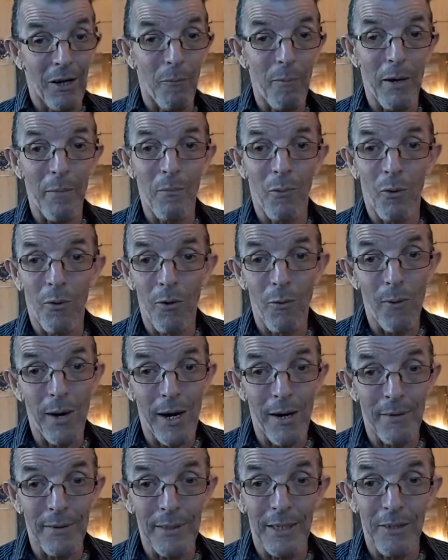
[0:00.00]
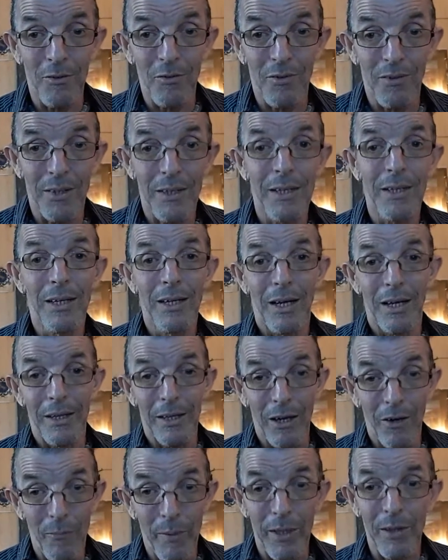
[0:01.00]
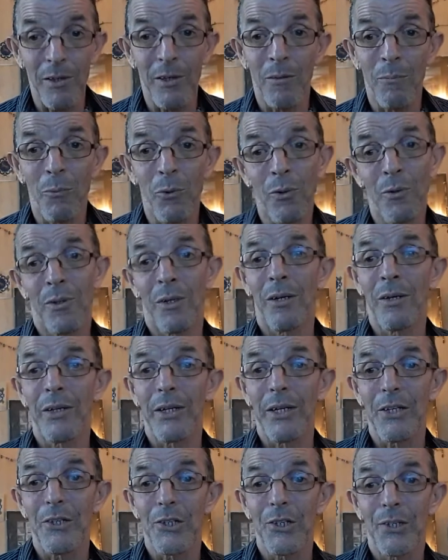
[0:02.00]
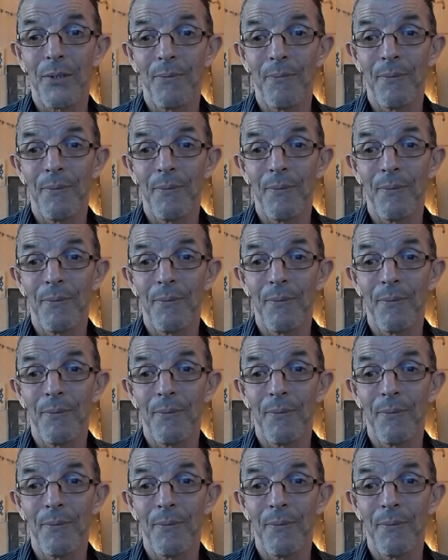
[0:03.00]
bit more awareness, a little bit more knowledge,